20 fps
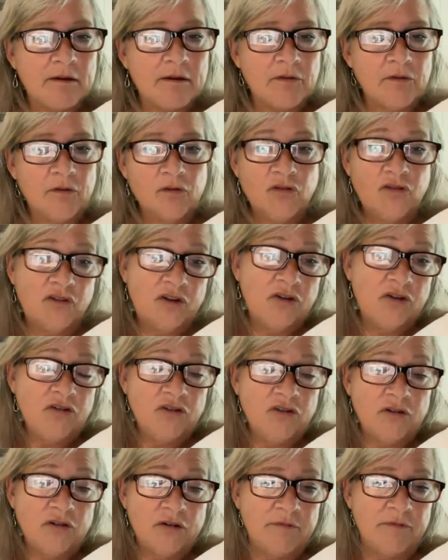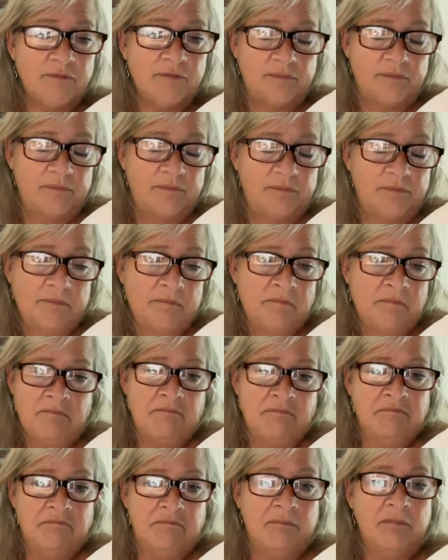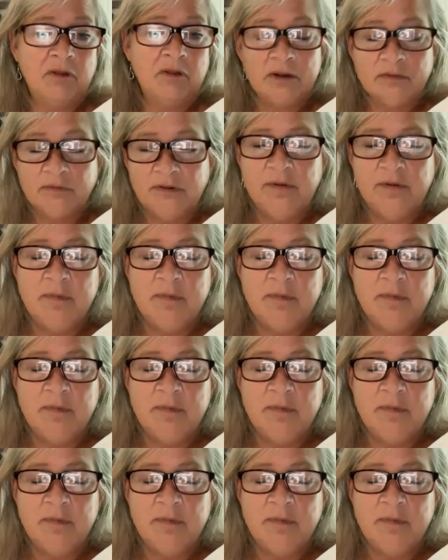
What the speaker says: So she should have lived